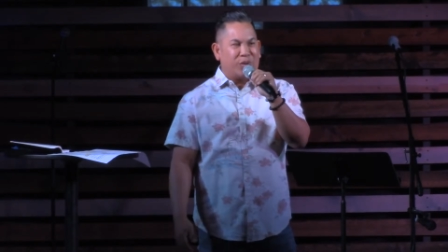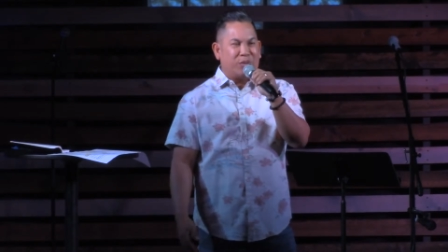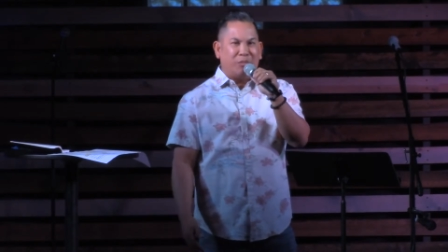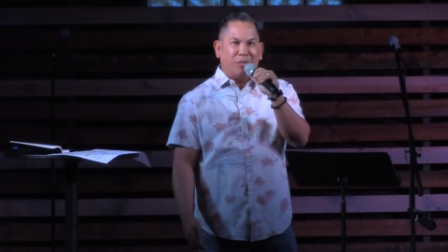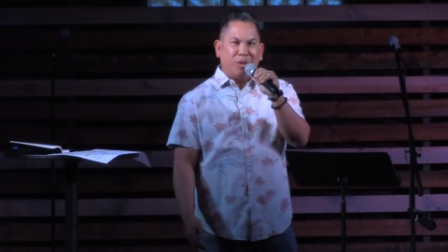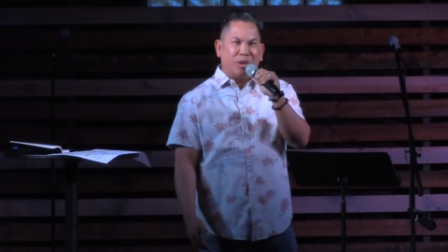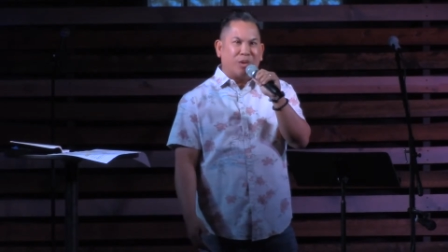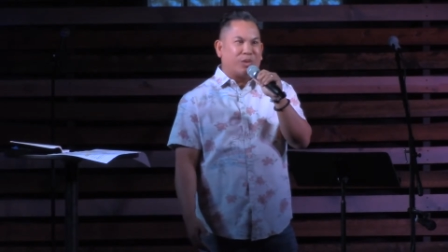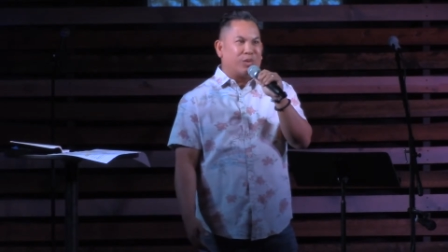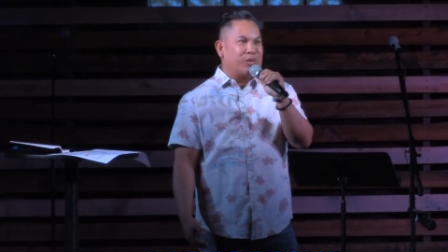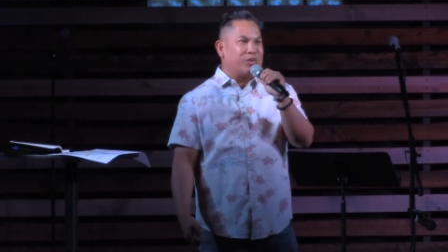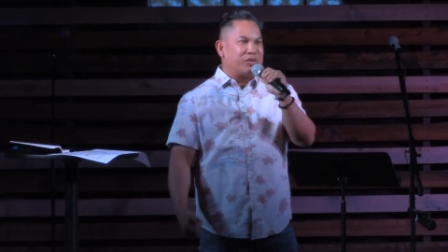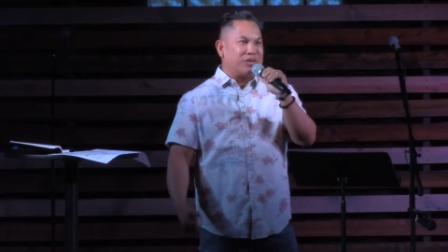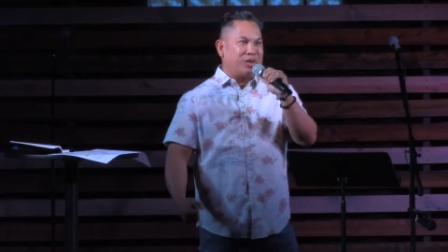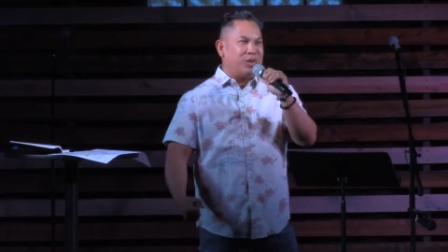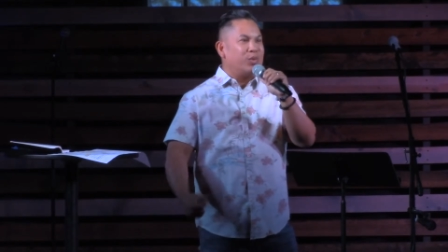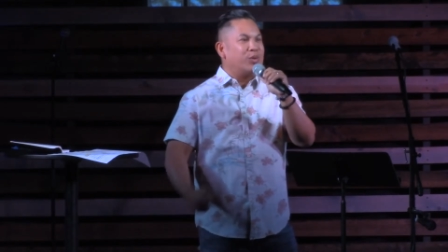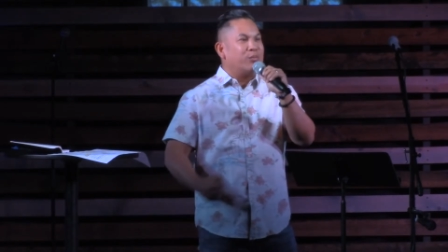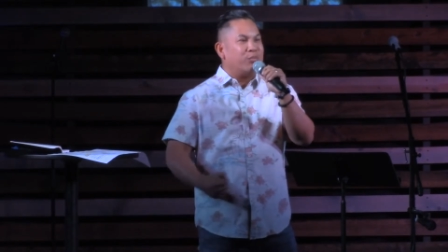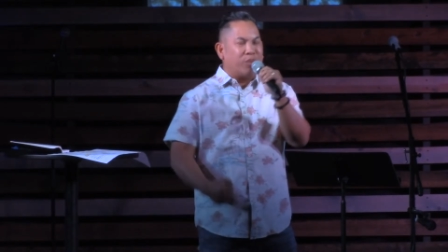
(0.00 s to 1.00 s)
The miracle is
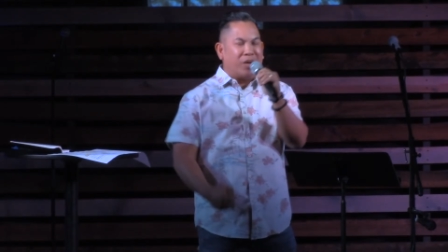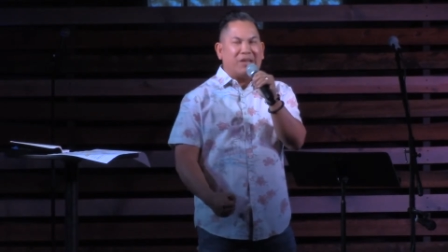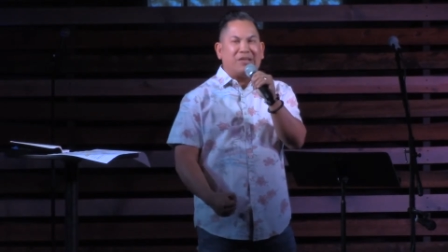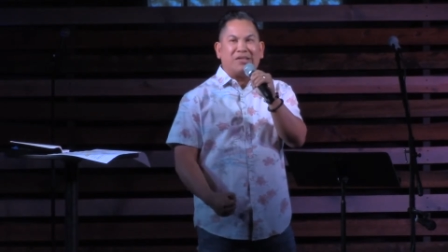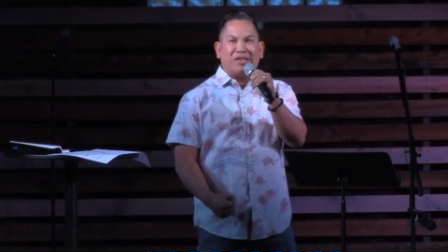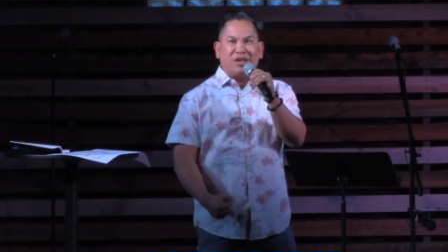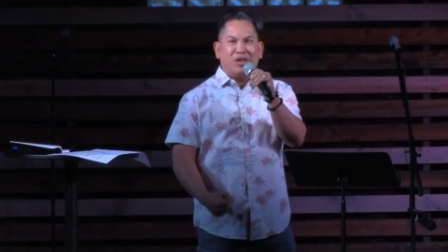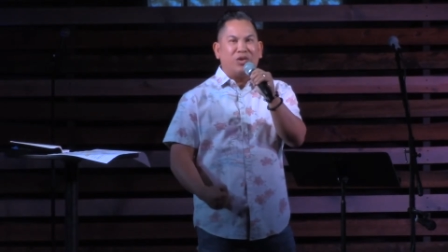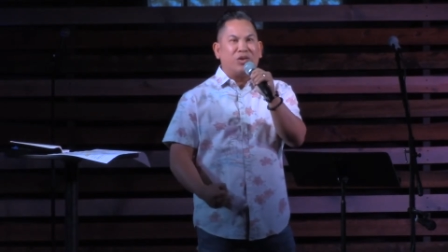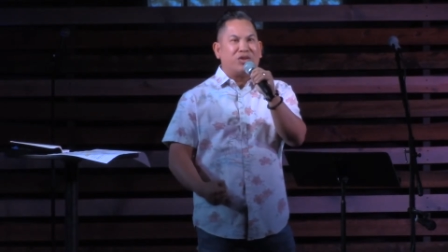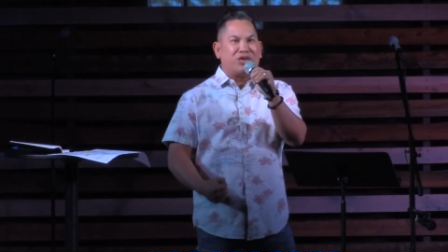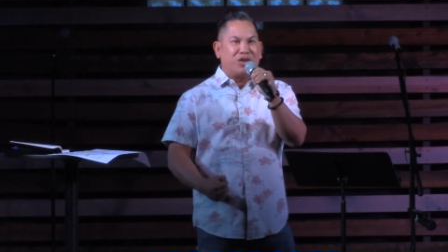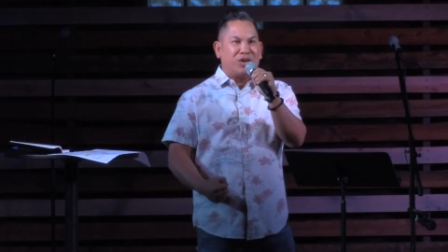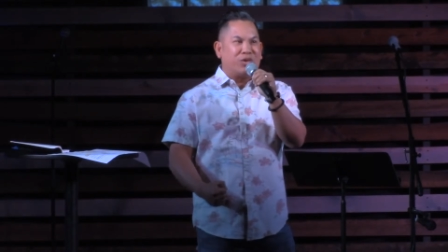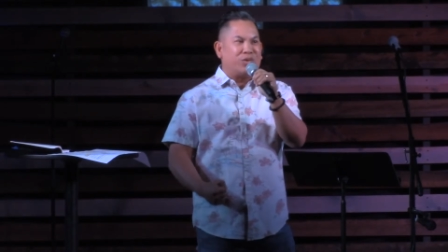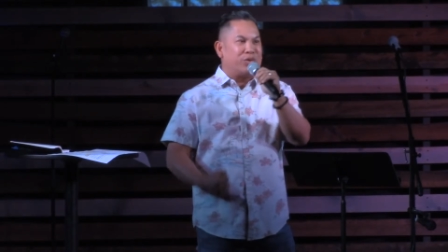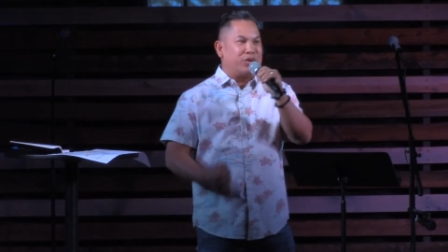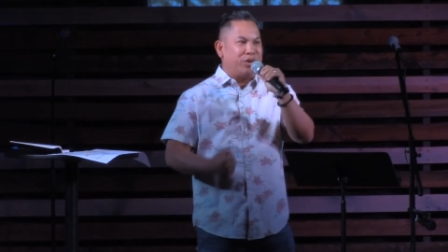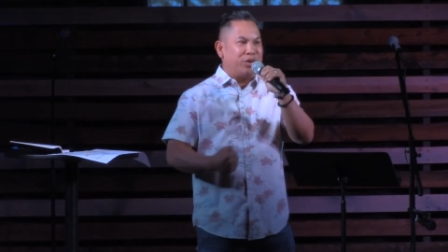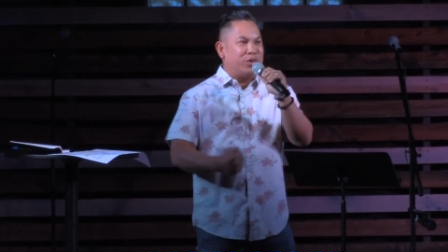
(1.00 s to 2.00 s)
you embracing your
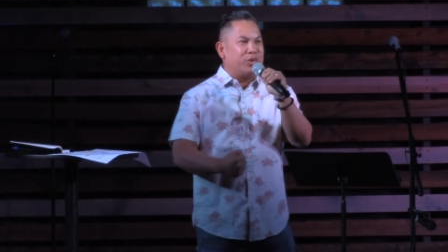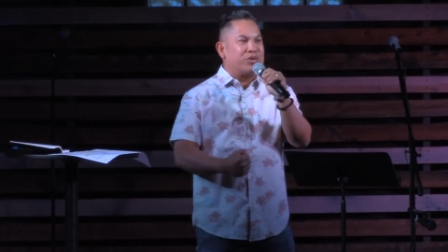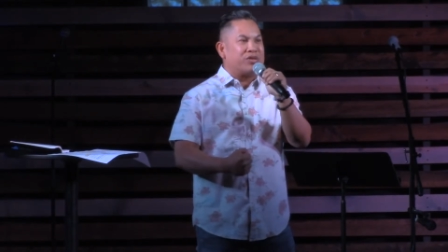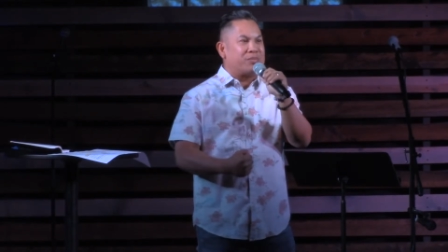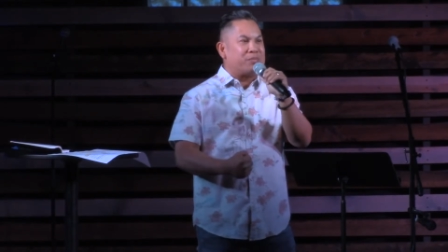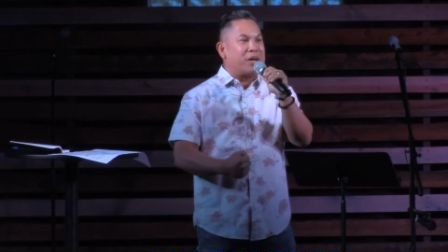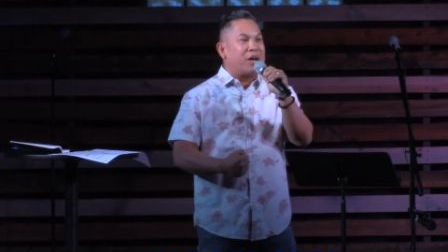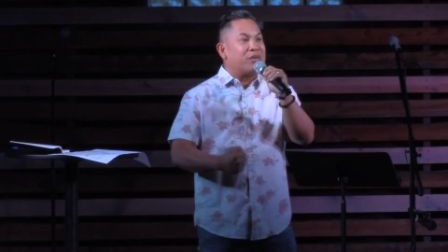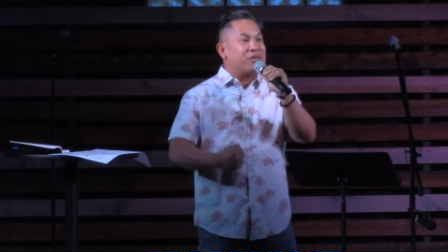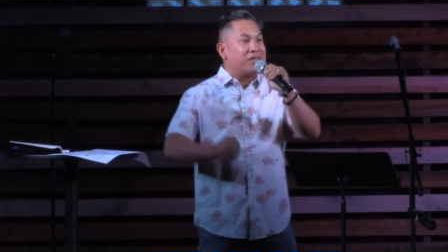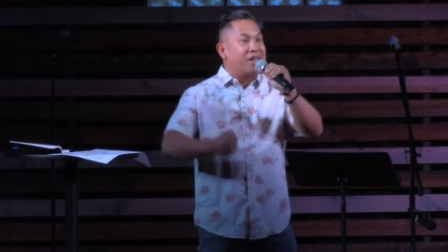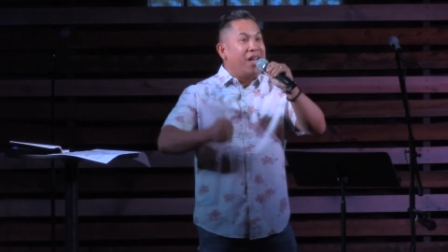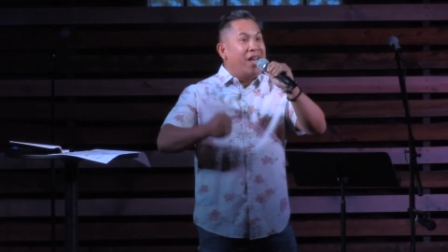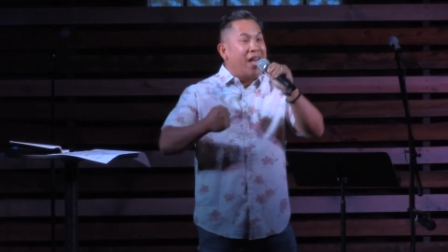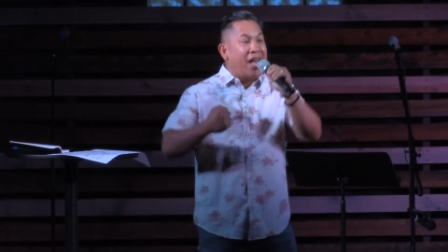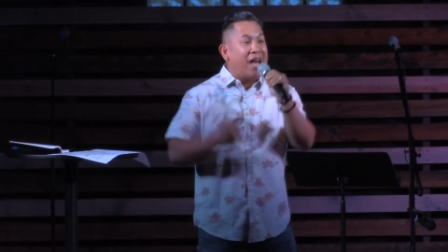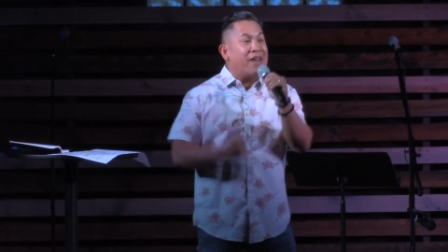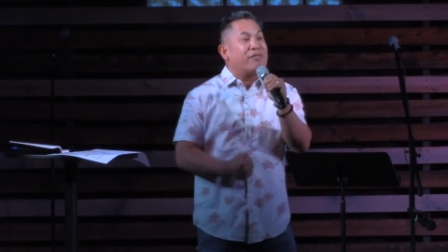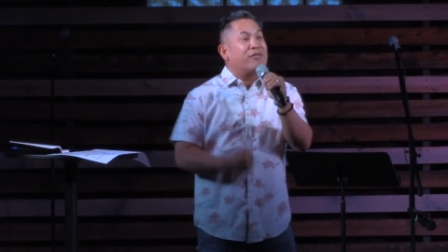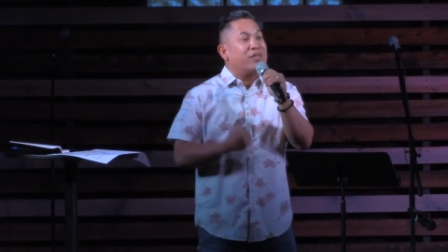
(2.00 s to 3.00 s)
children and your spouse
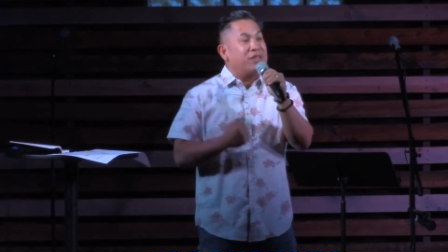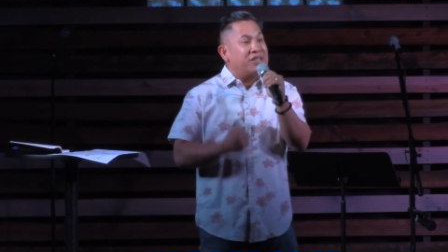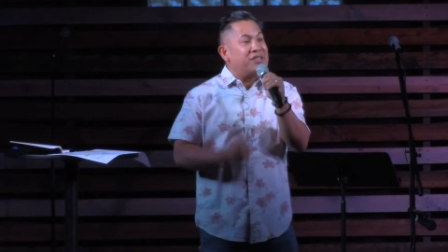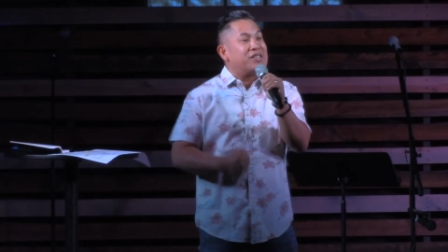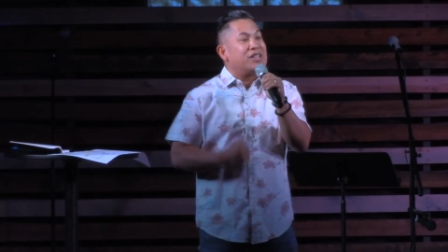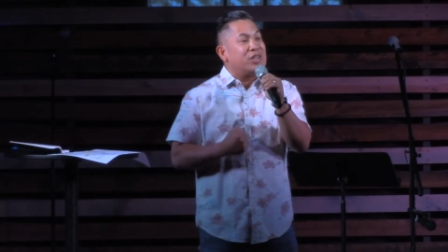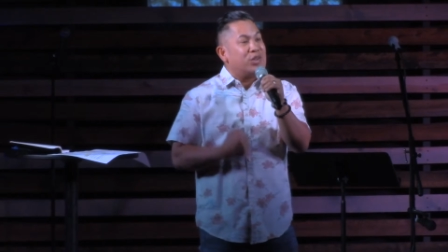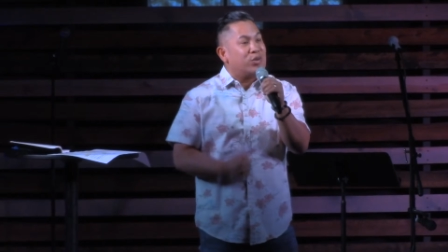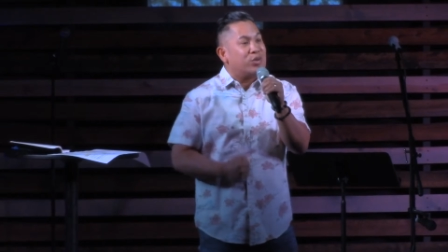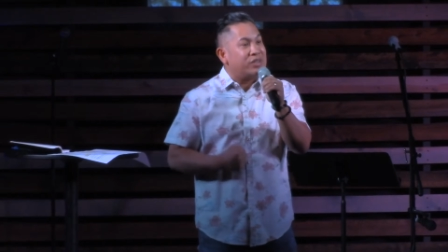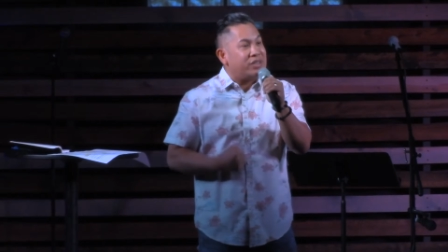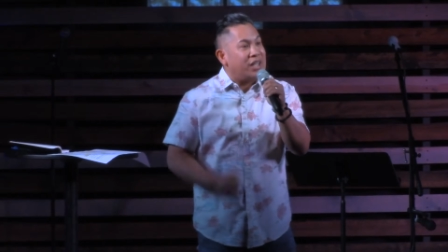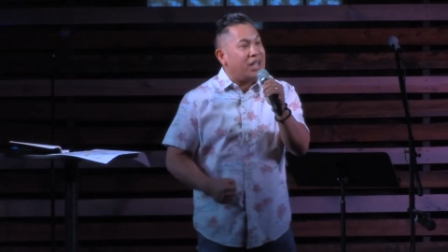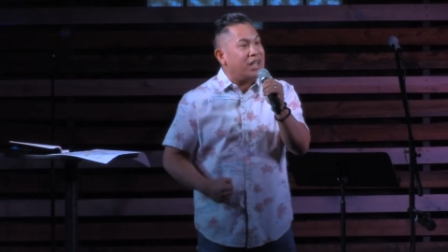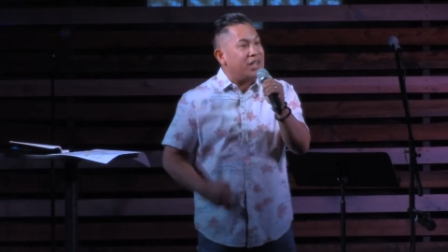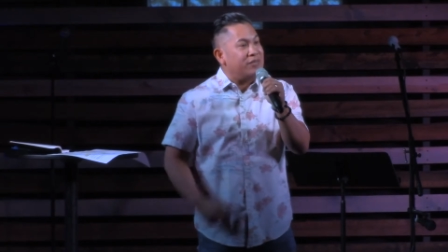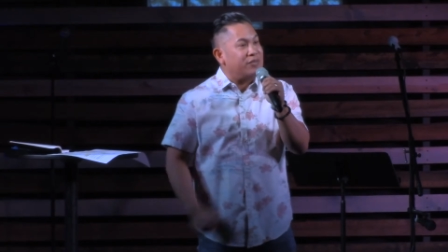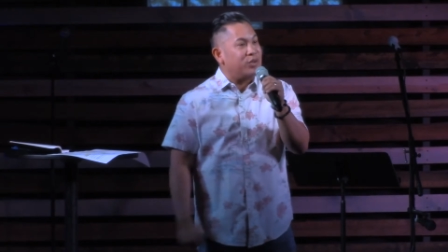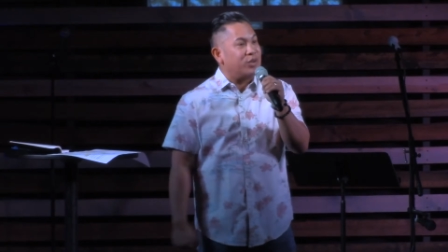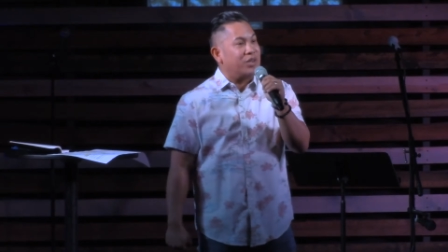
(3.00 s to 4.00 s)
every single
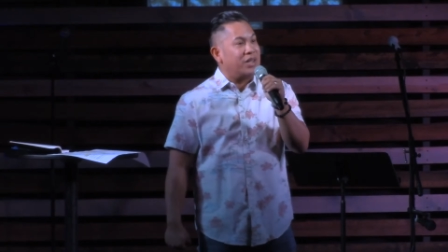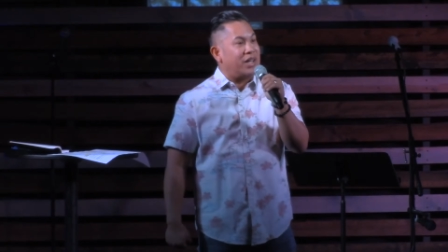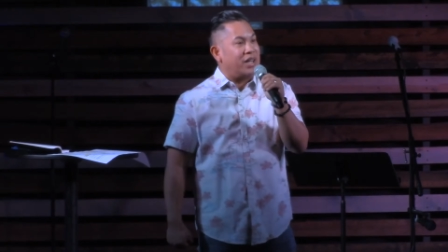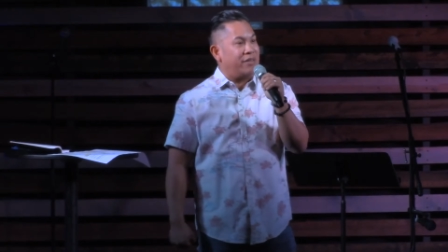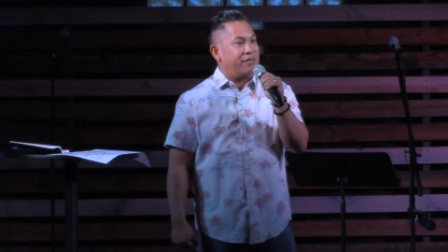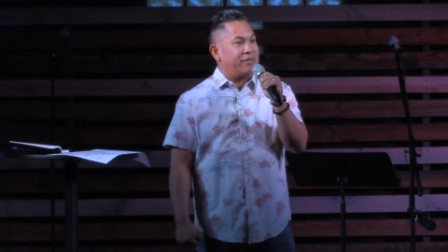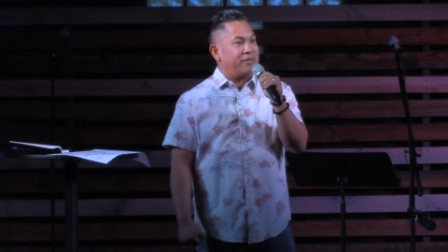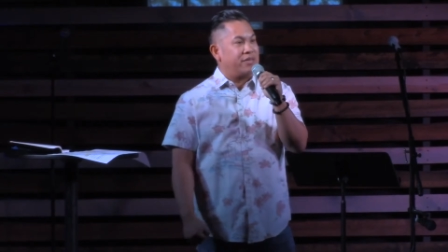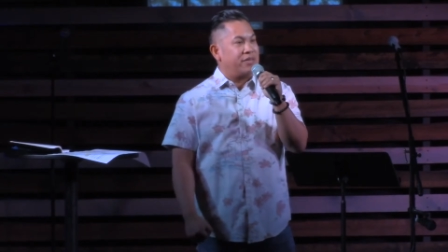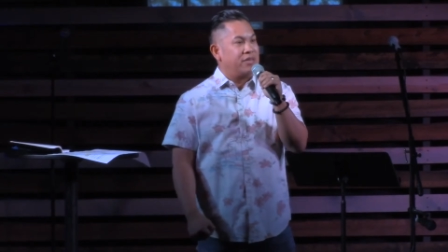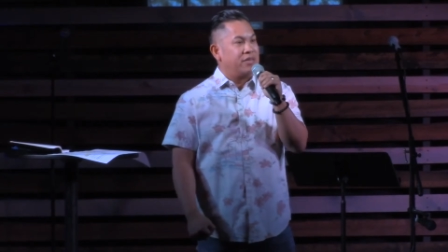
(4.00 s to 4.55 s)
day of your life.